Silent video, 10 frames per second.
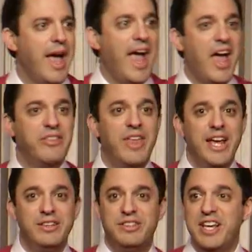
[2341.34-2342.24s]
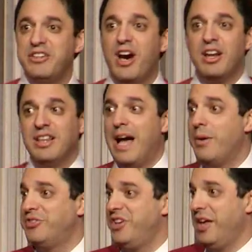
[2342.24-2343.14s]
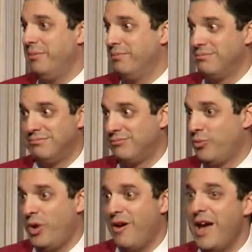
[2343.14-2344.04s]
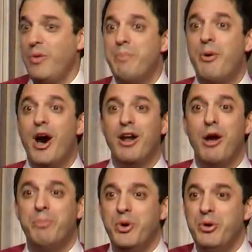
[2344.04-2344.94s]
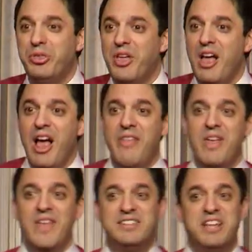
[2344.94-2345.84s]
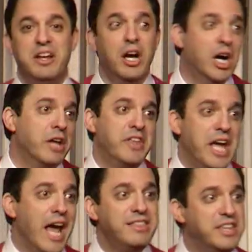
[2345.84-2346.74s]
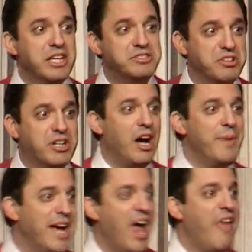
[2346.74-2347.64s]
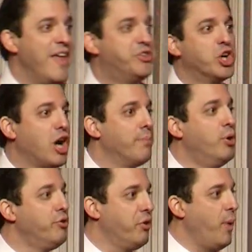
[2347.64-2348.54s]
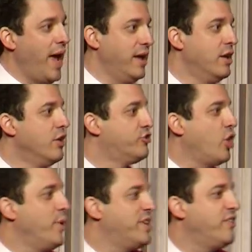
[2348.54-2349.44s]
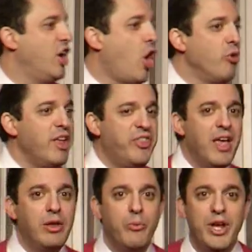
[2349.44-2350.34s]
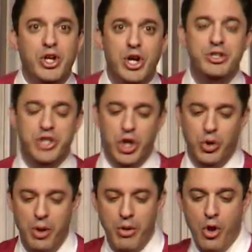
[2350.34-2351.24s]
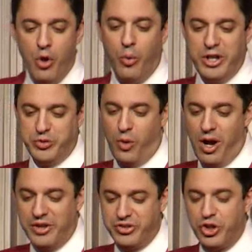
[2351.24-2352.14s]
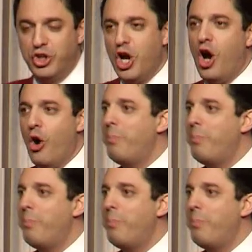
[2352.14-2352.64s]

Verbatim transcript: and they did not allow us in. All right? We bought our booth, and then they said, the atheists are coming, and they took our booth away. So we did the only thing that we could do, which was go